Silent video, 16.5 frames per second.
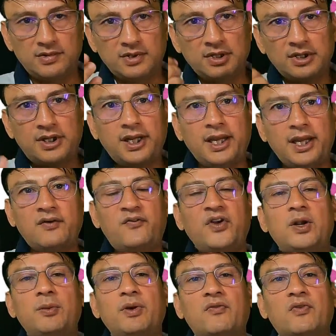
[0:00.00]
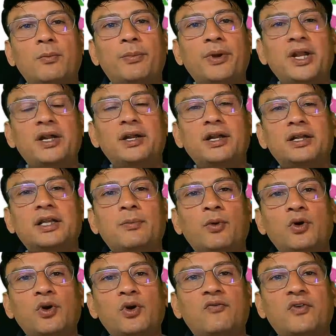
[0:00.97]
Take a feedback from parent at that
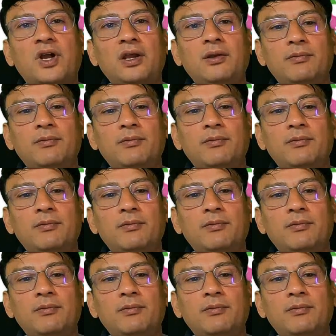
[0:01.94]
point of time.